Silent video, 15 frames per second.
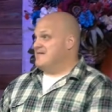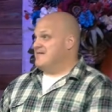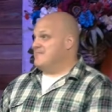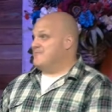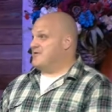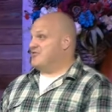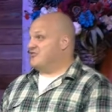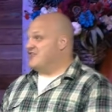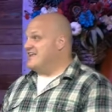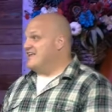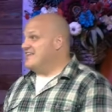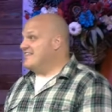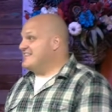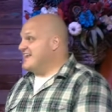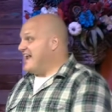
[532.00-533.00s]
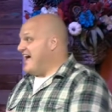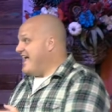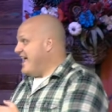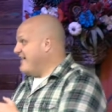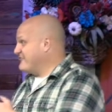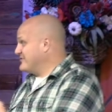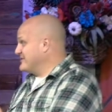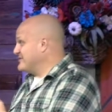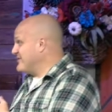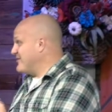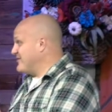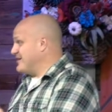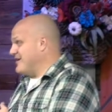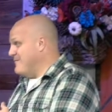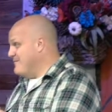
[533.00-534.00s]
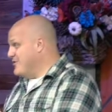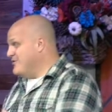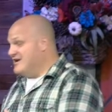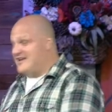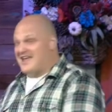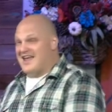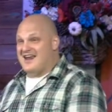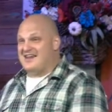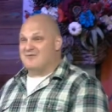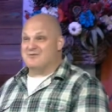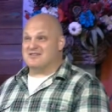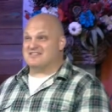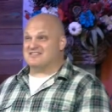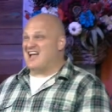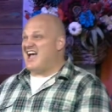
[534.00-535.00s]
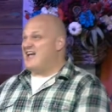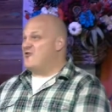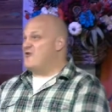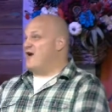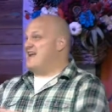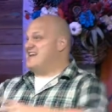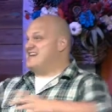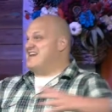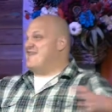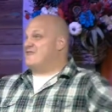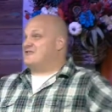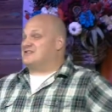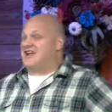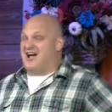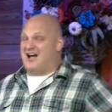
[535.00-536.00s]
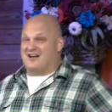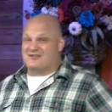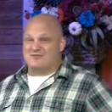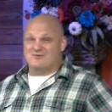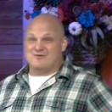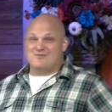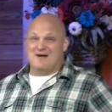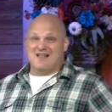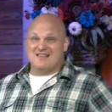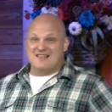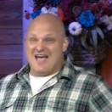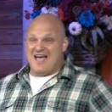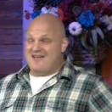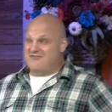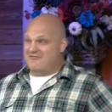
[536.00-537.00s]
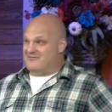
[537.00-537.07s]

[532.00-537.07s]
But thinking that I have to start communicating with this guy who I never talked to in my life,